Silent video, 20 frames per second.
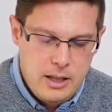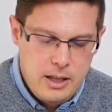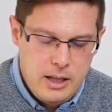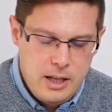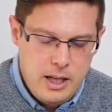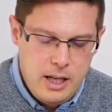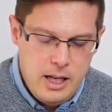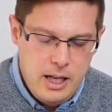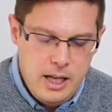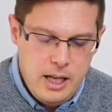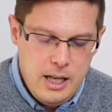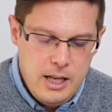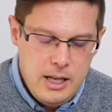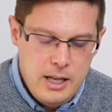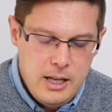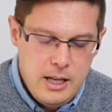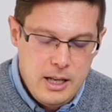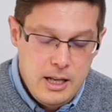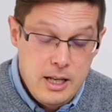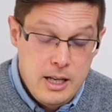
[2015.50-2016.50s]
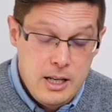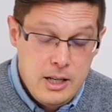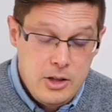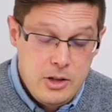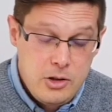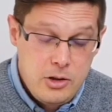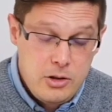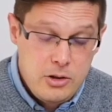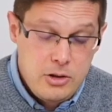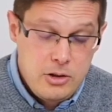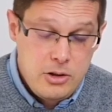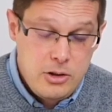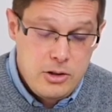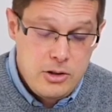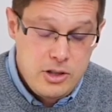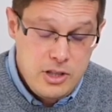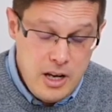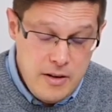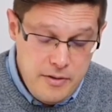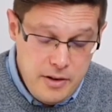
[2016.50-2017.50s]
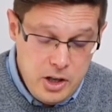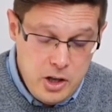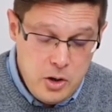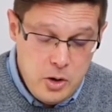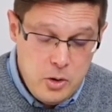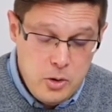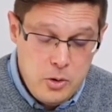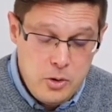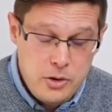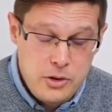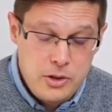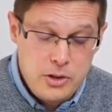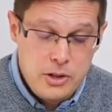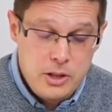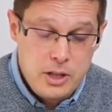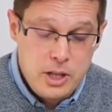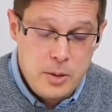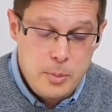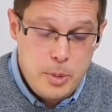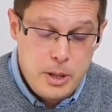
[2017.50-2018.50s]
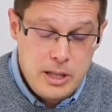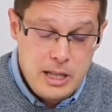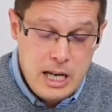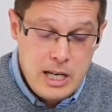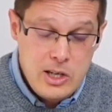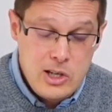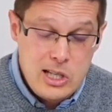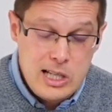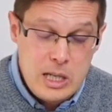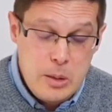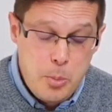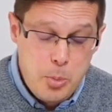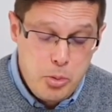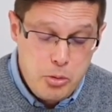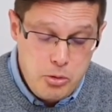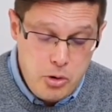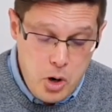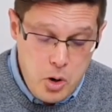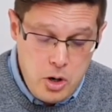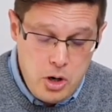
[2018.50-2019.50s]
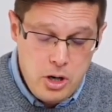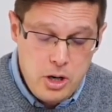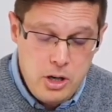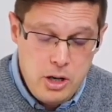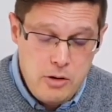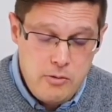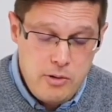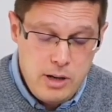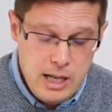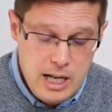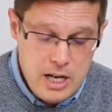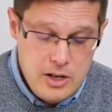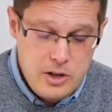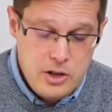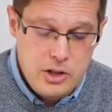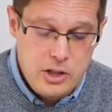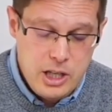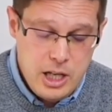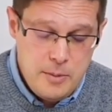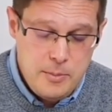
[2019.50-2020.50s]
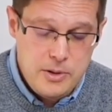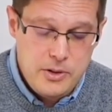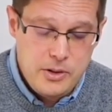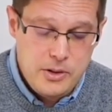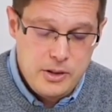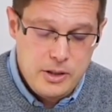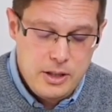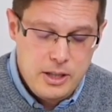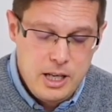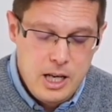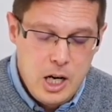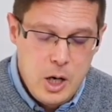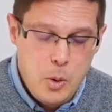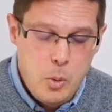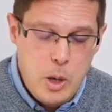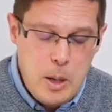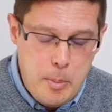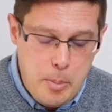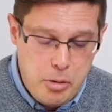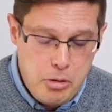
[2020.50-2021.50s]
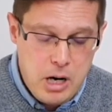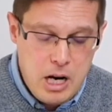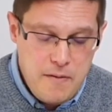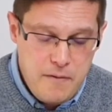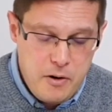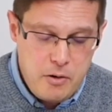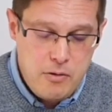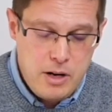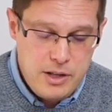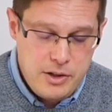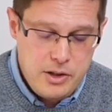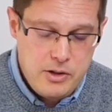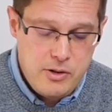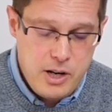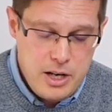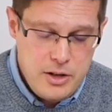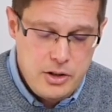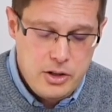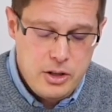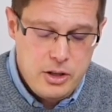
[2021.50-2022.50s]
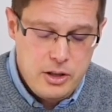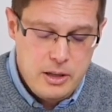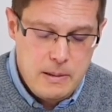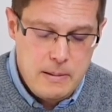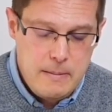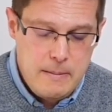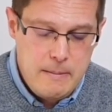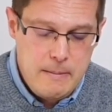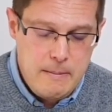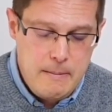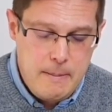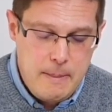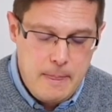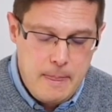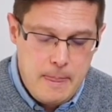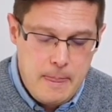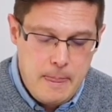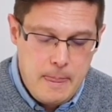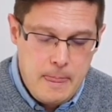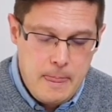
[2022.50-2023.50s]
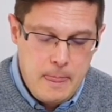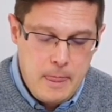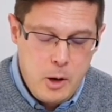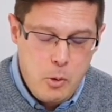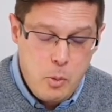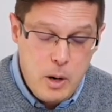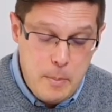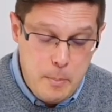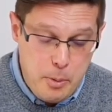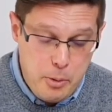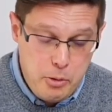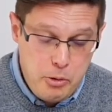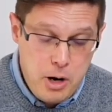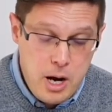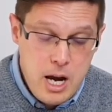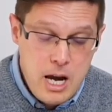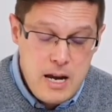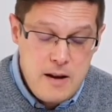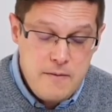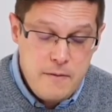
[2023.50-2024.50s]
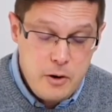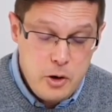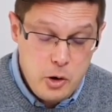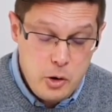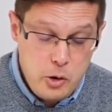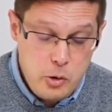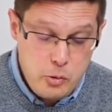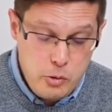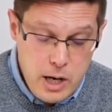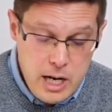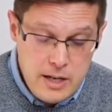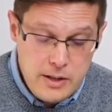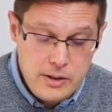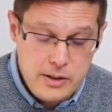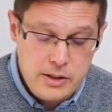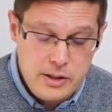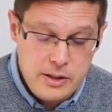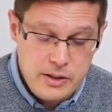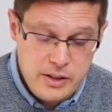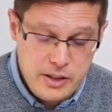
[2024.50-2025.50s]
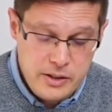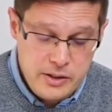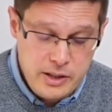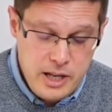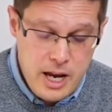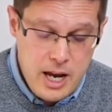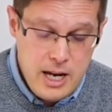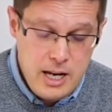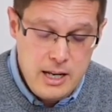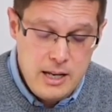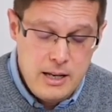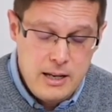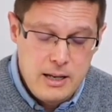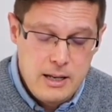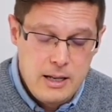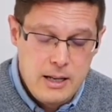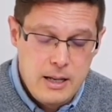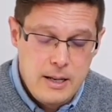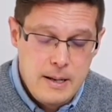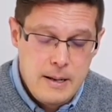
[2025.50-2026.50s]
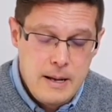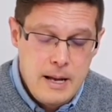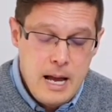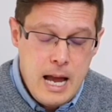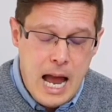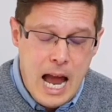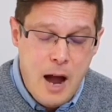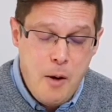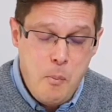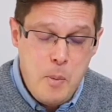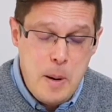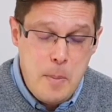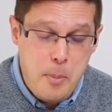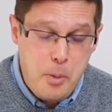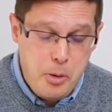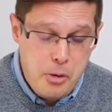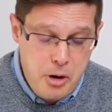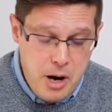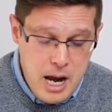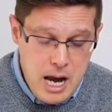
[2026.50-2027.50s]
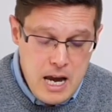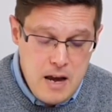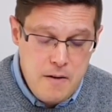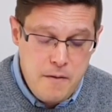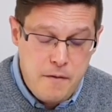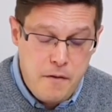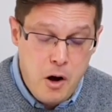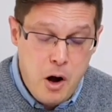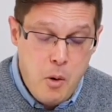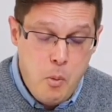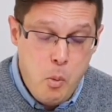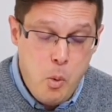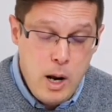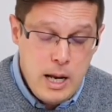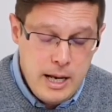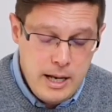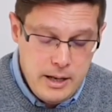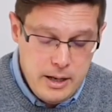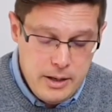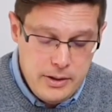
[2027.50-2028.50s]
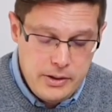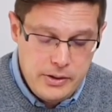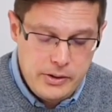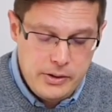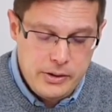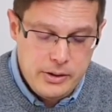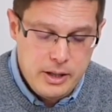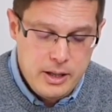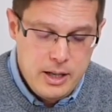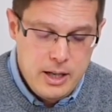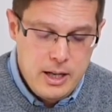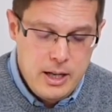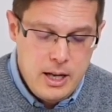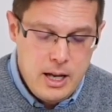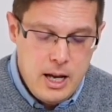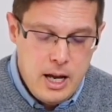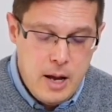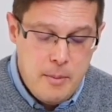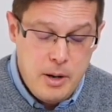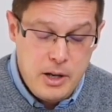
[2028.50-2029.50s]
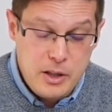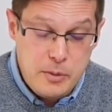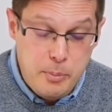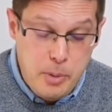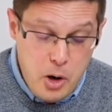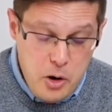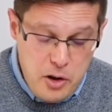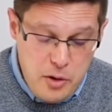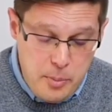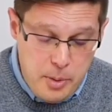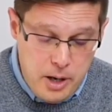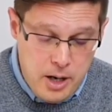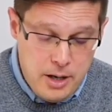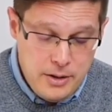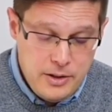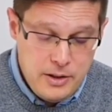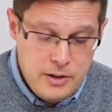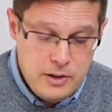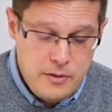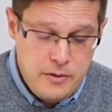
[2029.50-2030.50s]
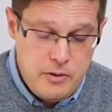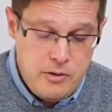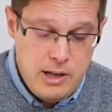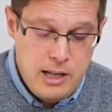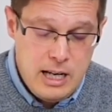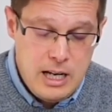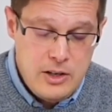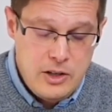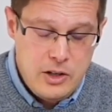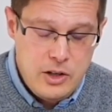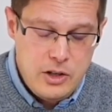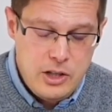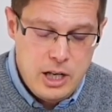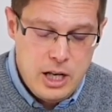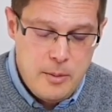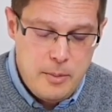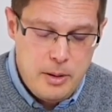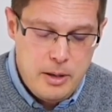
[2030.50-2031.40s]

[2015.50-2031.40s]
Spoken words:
in difficult, potentially broken relationships, we pray for restoration. We pray for your grace to sustain, and we pray for a willingness amongst both parties of the relationship